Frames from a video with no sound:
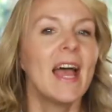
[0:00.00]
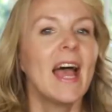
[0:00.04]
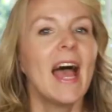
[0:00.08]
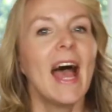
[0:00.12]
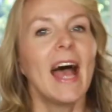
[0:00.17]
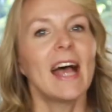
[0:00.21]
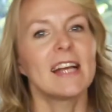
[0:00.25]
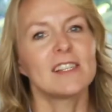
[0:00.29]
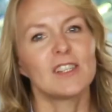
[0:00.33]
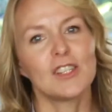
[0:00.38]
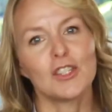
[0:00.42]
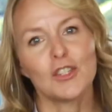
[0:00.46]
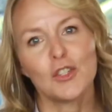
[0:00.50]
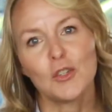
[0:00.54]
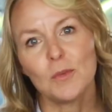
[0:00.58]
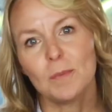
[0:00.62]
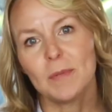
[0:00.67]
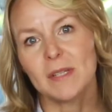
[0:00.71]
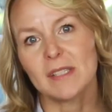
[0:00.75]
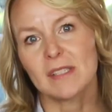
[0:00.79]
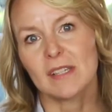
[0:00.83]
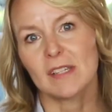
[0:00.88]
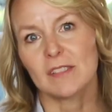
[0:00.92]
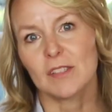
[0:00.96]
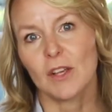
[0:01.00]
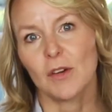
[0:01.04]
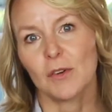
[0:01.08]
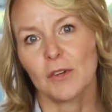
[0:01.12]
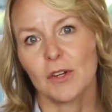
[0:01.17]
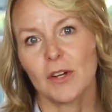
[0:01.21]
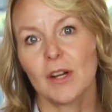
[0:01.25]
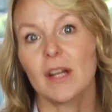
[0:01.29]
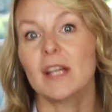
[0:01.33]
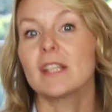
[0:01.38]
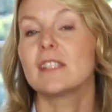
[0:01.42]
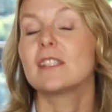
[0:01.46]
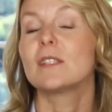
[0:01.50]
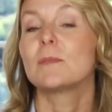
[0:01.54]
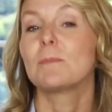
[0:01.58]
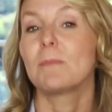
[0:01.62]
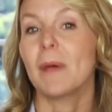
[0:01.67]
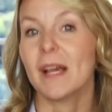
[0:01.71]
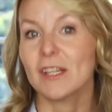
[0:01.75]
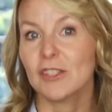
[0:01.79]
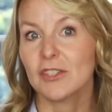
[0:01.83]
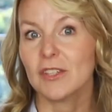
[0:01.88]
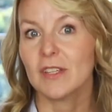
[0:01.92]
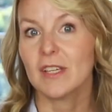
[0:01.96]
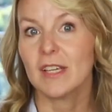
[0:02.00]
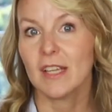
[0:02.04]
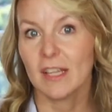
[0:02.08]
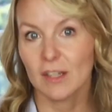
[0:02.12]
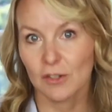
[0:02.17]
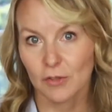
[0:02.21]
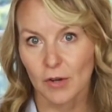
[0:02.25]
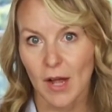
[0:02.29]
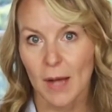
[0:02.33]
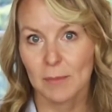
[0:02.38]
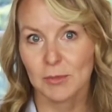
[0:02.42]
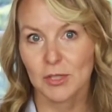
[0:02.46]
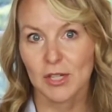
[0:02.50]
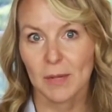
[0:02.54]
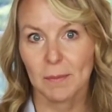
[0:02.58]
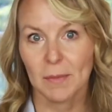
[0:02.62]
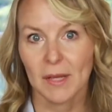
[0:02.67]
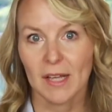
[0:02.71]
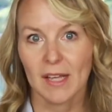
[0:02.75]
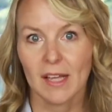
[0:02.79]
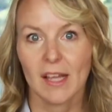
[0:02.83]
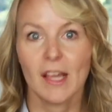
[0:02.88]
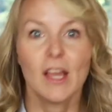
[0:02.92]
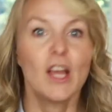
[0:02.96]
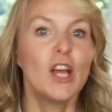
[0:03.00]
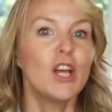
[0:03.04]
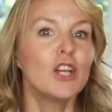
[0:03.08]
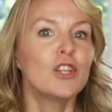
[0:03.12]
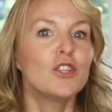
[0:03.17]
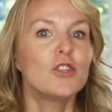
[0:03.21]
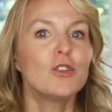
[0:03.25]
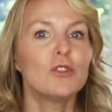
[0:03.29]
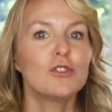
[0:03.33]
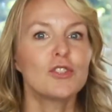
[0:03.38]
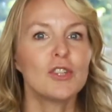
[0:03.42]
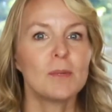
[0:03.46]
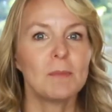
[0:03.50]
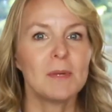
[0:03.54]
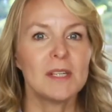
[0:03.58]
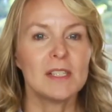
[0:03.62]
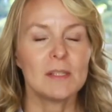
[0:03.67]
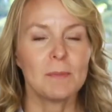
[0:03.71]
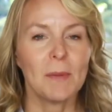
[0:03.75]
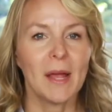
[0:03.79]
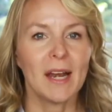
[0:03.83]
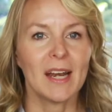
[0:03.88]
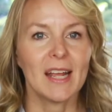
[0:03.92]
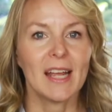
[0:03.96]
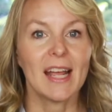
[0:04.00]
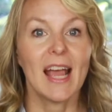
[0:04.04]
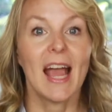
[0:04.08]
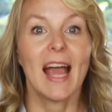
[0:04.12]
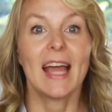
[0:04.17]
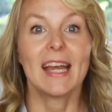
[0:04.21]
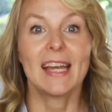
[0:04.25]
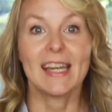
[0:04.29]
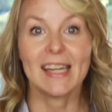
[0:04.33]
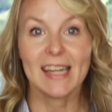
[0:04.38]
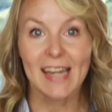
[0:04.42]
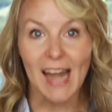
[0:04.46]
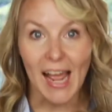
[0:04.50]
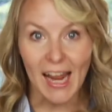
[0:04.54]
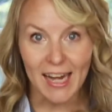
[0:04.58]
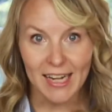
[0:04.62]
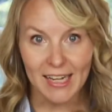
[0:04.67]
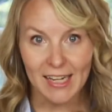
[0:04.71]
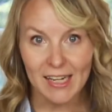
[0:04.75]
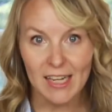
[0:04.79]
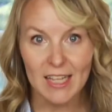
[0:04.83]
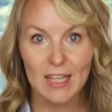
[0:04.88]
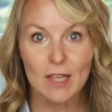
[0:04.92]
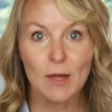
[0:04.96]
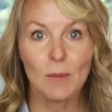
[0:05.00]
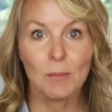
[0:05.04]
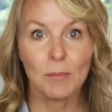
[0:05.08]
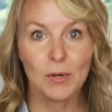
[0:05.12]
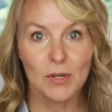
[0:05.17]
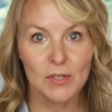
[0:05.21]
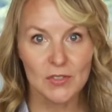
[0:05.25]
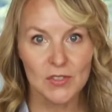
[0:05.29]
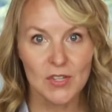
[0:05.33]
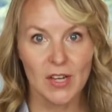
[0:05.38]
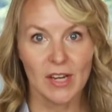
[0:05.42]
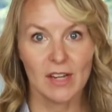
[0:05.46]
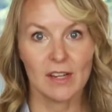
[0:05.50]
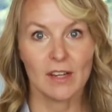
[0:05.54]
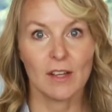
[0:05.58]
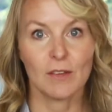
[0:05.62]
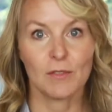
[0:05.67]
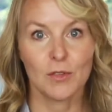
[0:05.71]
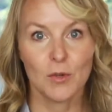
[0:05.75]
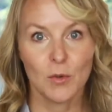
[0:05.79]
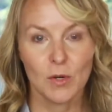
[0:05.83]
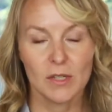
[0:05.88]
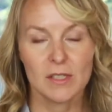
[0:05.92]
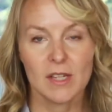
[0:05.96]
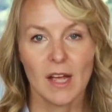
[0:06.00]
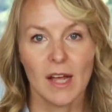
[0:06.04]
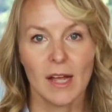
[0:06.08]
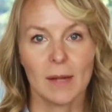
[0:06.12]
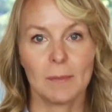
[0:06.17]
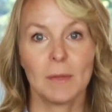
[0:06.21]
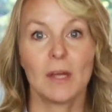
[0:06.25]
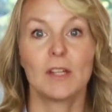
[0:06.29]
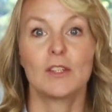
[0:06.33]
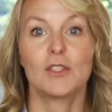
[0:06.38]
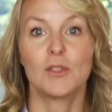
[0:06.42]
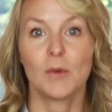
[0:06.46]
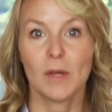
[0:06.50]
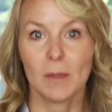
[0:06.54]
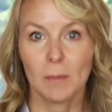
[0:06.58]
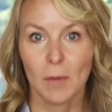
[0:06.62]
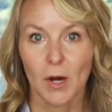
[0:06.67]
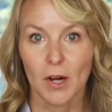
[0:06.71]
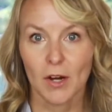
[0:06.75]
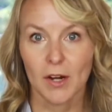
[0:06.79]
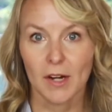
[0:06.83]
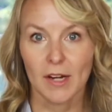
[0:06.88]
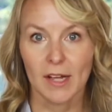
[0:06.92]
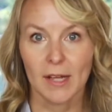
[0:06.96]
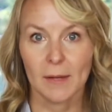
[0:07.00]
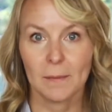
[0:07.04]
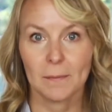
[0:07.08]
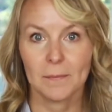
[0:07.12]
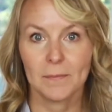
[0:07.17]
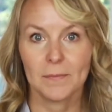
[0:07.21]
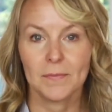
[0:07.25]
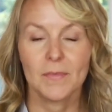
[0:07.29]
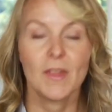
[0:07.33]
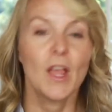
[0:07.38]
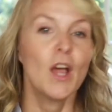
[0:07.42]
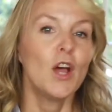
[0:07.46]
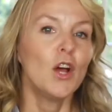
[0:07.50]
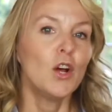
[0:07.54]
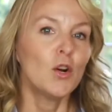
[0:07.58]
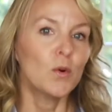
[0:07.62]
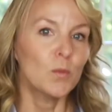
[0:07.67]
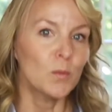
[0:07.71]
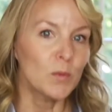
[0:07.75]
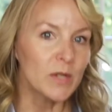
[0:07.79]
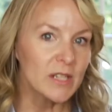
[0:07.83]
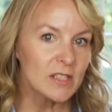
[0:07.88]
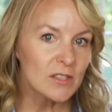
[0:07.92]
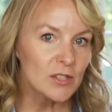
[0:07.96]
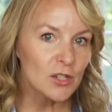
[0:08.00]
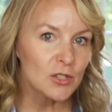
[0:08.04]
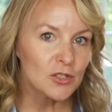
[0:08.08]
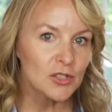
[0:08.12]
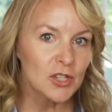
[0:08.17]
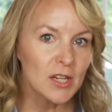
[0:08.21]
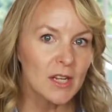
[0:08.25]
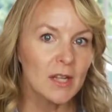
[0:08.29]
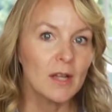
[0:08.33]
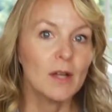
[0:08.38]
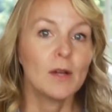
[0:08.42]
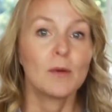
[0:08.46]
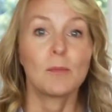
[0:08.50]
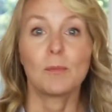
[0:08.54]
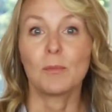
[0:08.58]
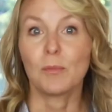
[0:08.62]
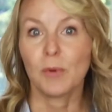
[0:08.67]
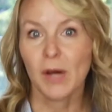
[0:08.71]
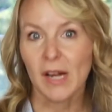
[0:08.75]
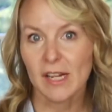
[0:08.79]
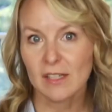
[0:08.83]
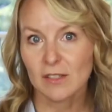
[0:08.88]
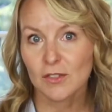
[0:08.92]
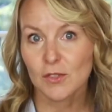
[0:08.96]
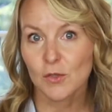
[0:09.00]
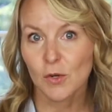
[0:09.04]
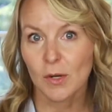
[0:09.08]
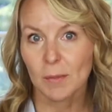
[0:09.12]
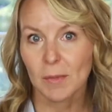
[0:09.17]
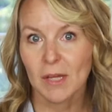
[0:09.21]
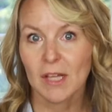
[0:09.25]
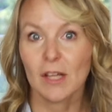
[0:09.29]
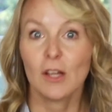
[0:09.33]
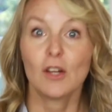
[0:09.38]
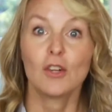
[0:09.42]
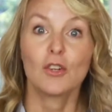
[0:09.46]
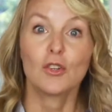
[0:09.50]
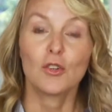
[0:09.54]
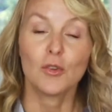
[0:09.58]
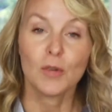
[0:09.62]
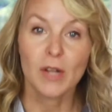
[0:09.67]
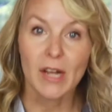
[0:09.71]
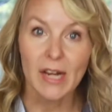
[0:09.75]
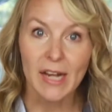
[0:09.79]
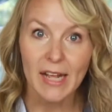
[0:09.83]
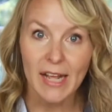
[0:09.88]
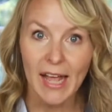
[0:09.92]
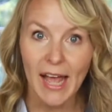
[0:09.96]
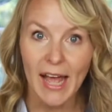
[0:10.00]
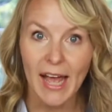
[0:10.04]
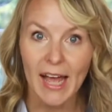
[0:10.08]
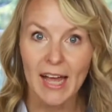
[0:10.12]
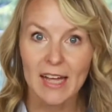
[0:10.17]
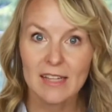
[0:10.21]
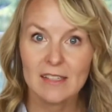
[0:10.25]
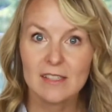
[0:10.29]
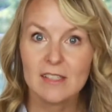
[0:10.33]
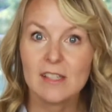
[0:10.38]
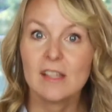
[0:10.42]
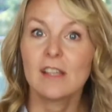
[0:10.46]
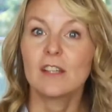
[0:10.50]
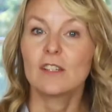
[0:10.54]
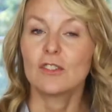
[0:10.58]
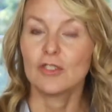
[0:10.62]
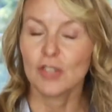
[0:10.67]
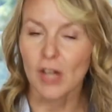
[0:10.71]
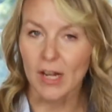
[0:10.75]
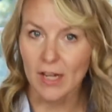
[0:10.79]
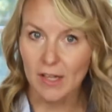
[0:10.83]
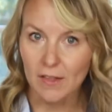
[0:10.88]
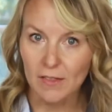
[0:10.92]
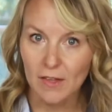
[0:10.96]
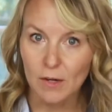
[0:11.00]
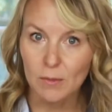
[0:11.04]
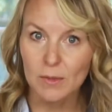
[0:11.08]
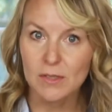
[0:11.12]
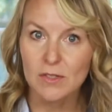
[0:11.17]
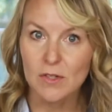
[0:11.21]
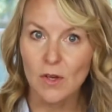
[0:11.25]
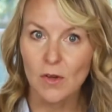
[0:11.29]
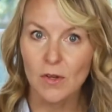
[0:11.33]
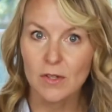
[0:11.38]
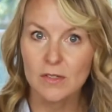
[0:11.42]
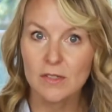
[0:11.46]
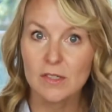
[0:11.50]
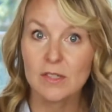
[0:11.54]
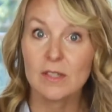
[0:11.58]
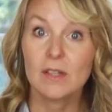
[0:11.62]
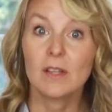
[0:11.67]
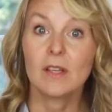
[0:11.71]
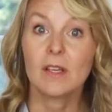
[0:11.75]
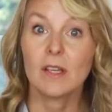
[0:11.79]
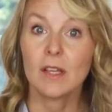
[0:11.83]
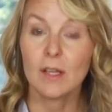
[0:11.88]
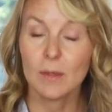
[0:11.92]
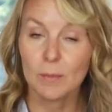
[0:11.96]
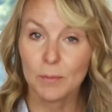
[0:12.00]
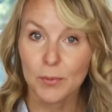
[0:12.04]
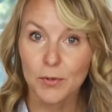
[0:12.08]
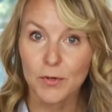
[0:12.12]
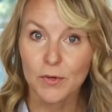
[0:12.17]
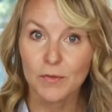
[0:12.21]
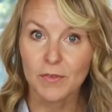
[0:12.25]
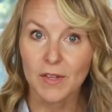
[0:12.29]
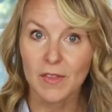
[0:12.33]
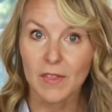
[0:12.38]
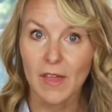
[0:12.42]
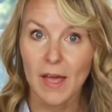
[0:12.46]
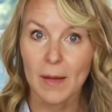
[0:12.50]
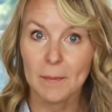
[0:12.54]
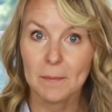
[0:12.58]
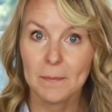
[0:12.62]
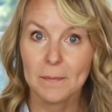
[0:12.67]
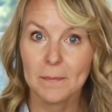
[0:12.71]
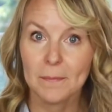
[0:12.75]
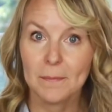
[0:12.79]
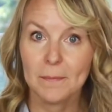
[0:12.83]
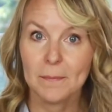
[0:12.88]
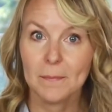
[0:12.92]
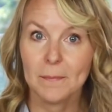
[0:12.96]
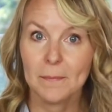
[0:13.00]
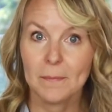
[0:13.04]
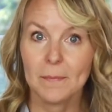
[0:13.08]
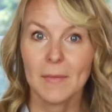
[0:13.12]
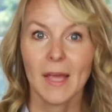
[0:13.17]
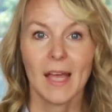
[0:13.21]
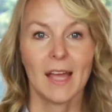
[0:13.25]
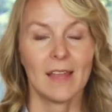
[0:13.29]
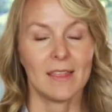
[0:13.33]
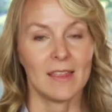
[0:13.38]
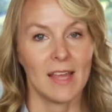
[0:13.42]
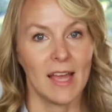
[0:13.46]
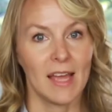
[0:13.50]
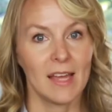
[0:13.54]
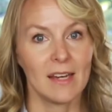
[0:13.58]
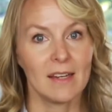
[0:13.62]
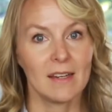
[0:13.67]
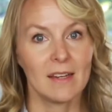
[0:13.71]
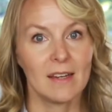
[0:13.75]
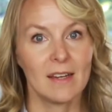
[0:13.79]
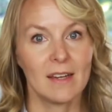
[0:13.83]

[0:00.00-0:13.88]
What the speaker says: As a new business owner, especially in dropshipping, you should be spending 90% of your time doing marketing, researching, brainstorming, creating ads, checking their results, improving them, and then